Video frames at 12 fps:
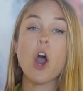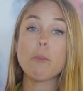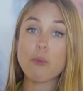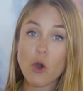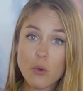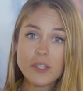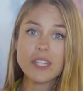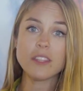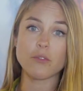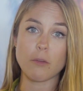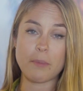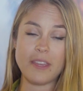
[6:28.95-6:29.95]
opposing
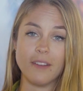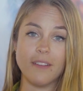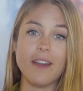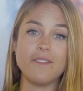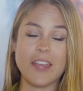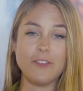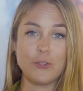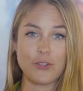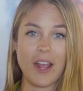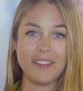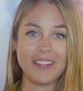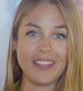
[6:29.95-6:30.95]
the repeal of net
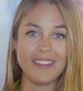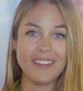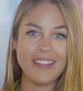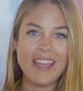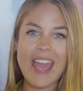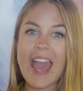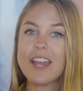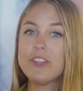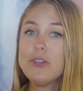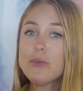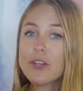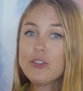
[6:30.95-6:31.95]
neutrality.
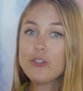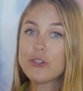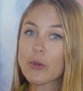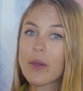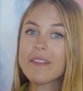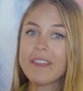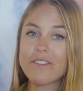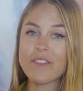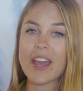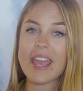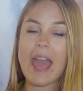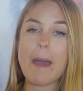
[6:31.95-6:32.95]
And you can join the
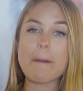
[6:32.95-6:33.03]
fight